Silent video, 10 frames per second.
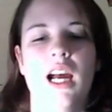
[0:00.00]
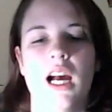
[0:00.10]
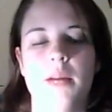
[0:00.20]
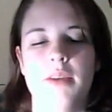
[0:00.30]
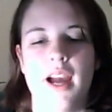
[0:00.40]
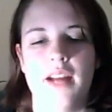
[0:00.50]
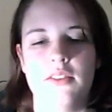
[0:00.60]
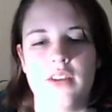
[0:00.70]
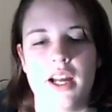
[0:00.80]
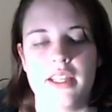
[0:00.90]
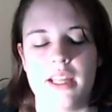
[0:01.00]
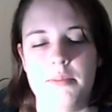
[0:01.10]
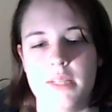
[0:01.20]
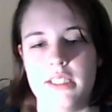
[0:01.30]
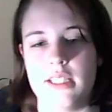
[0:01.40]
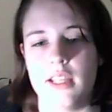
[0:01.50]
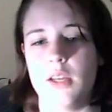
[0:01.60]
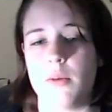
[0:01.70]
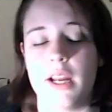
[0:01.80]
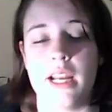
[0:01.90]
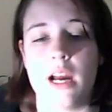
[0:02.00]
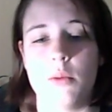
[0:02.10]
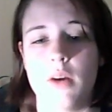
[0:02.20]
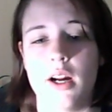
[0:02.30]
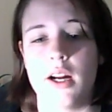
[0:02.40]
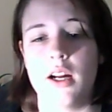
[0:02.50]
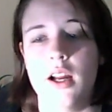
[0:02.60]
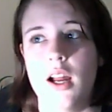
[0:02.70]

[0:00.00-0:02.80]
I'm kind of got that mentality right now where